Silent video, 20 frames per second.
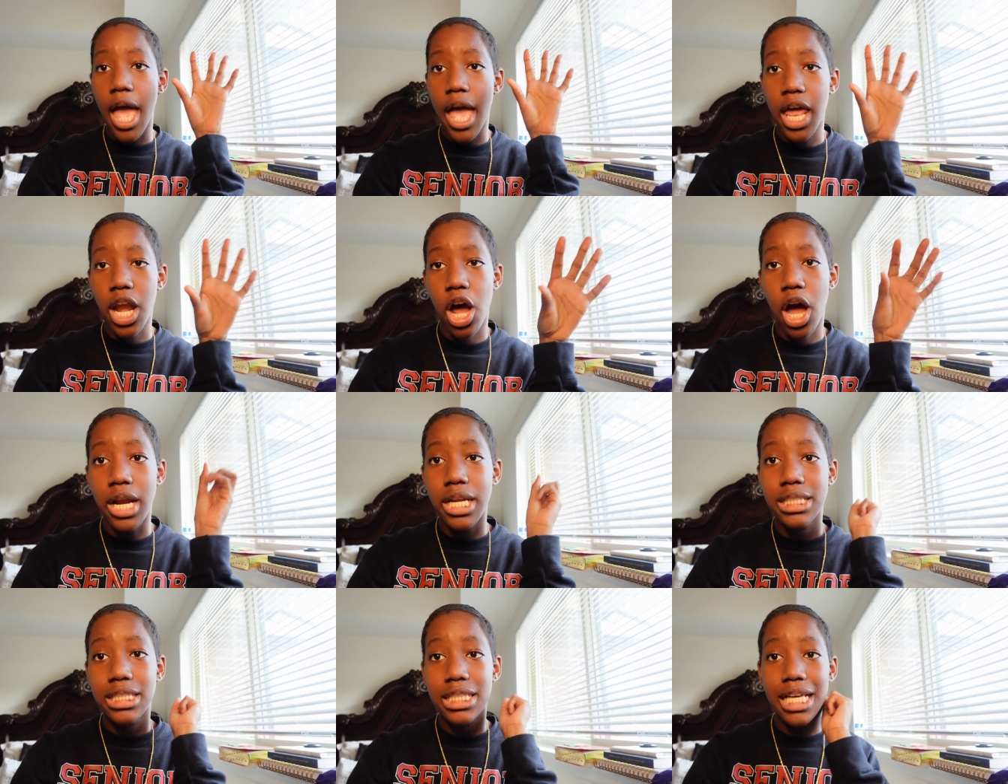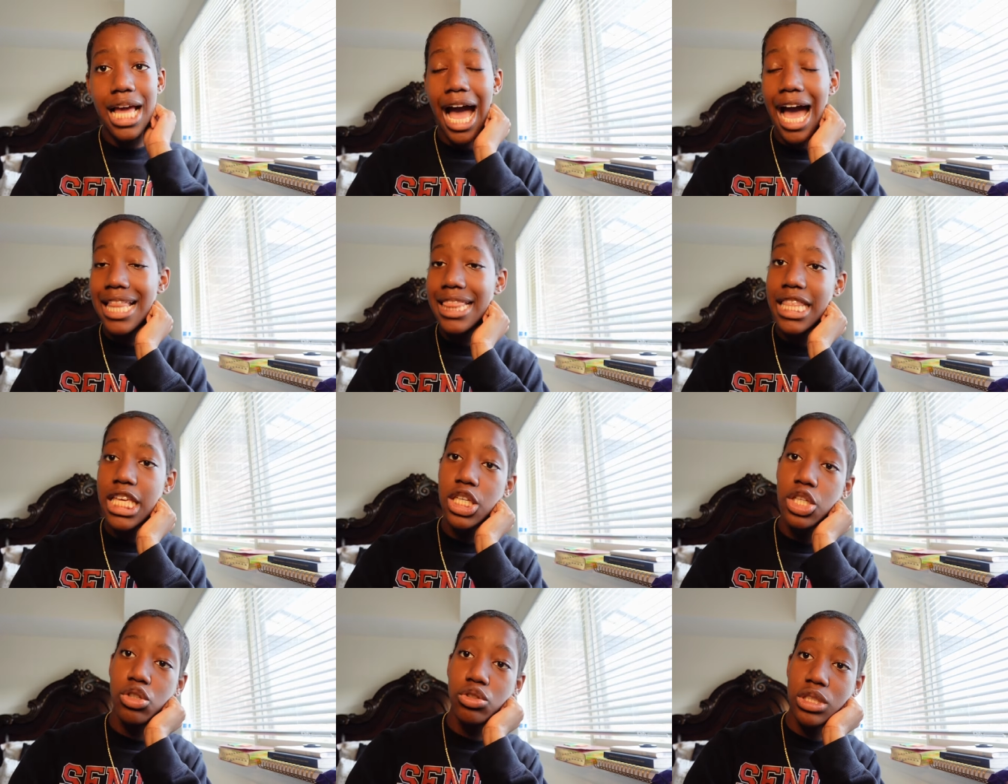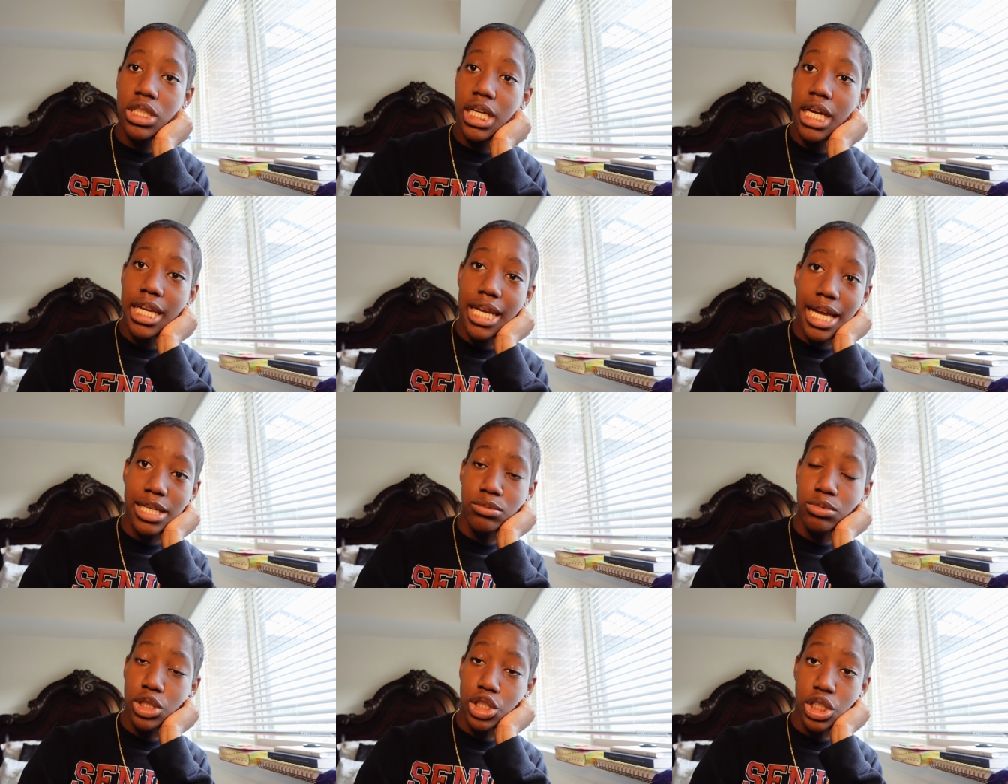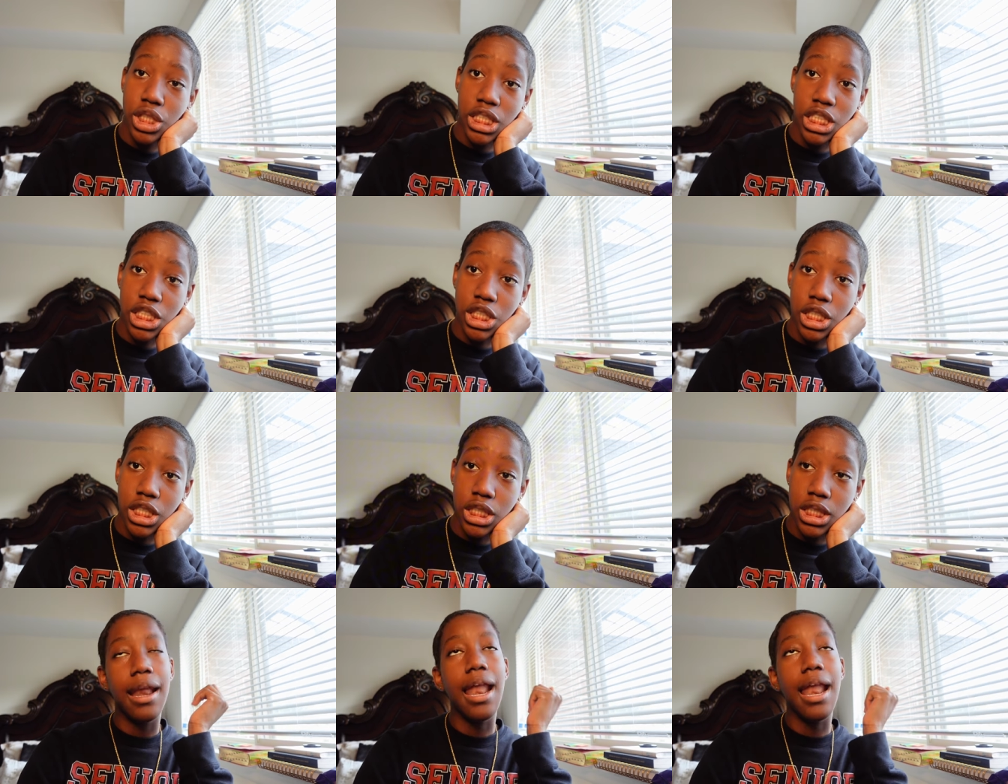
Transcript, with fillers: And honestly, I think you should connect with your teachers.